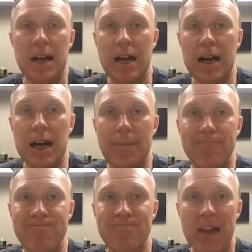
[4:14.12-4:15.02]

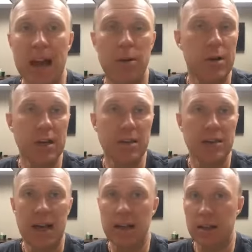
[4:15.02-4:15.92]
Now it's
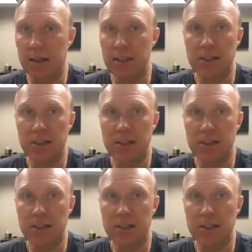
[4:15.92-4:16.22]
not like